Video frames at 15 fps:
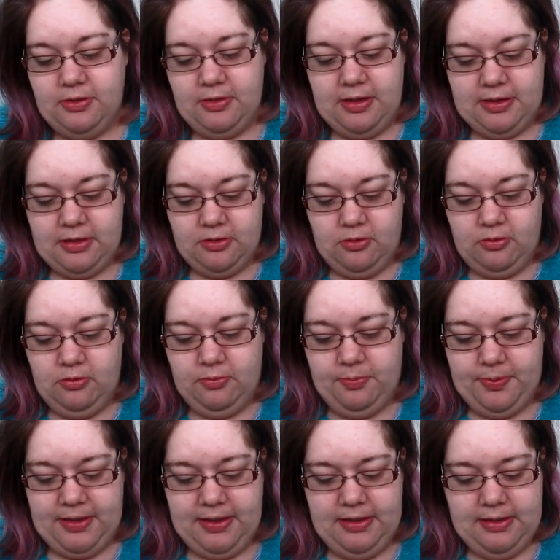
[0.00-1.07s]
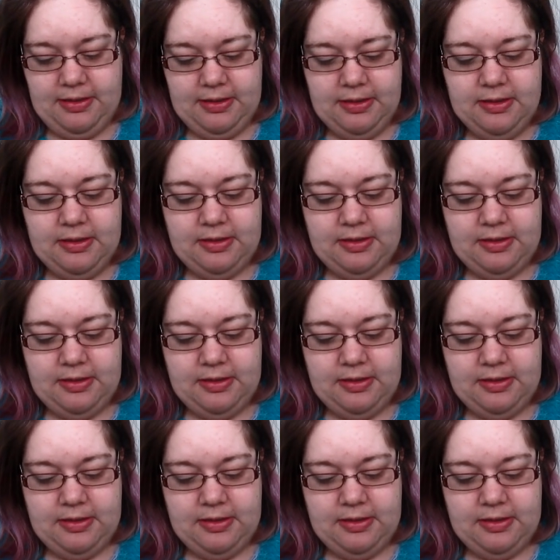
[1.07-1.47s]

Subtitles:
So that's Coral Pink.